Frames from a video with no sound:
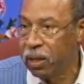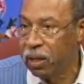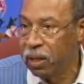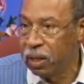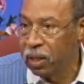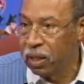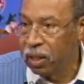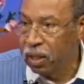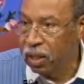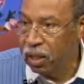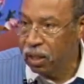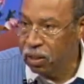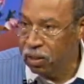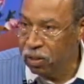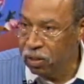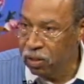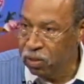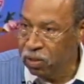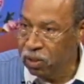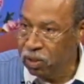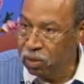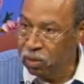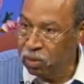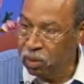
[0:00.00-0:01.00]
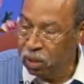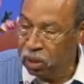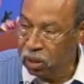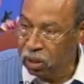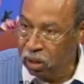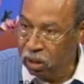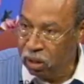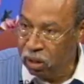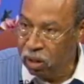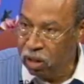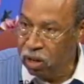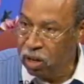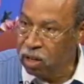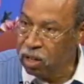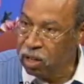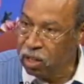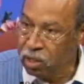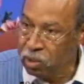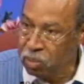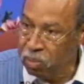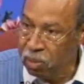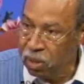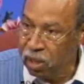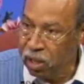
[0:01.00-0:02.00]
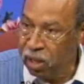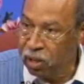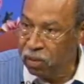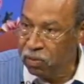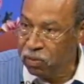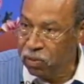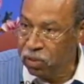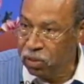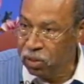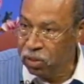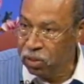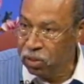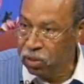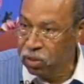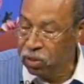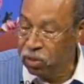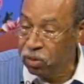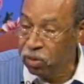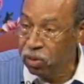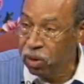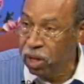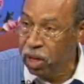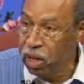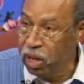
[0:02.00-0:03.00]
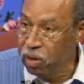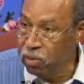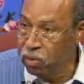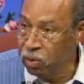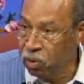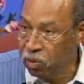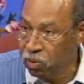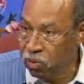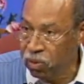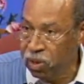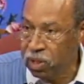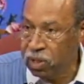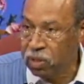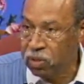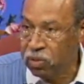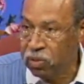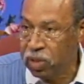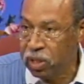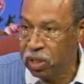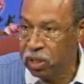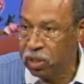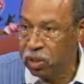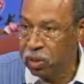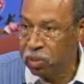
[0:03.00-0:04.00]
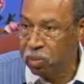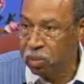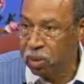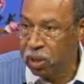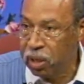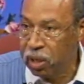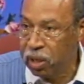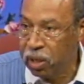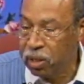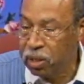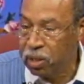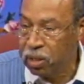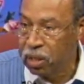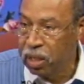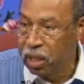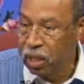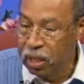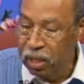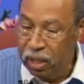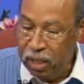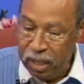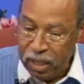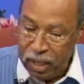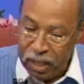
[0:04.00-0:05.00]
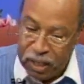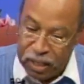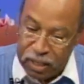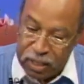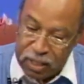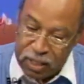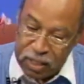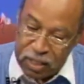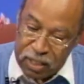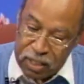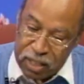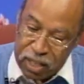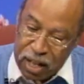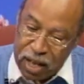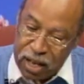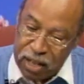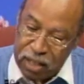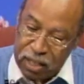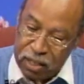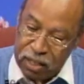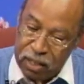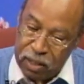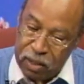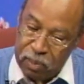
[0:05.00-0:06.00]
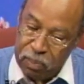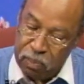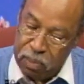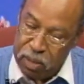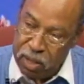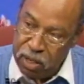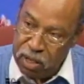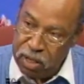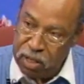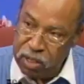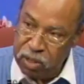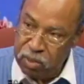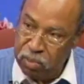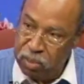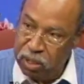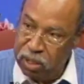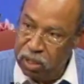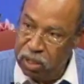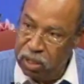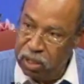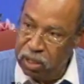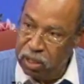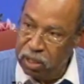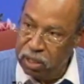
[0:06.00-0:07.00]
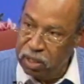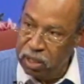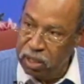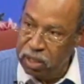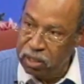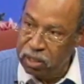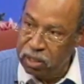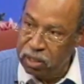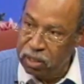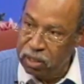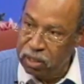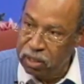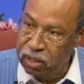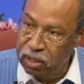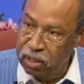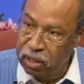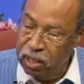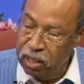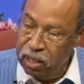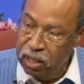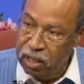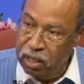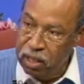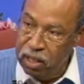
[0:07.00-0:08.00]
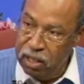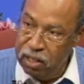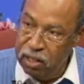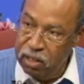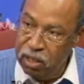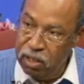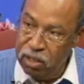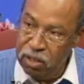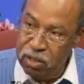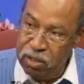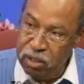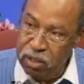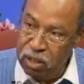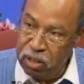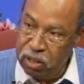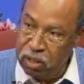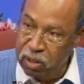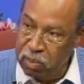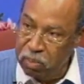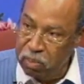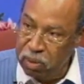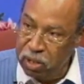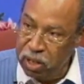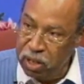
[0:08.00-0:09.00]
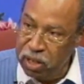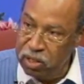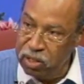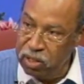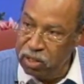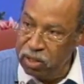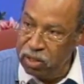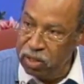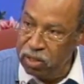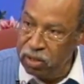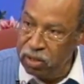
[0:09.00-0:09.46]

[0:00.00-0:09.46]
in doing what the Lord has planned for you to do, He will frustrate your plans. And it's not in a punishment that He does it. He knows that the pleasure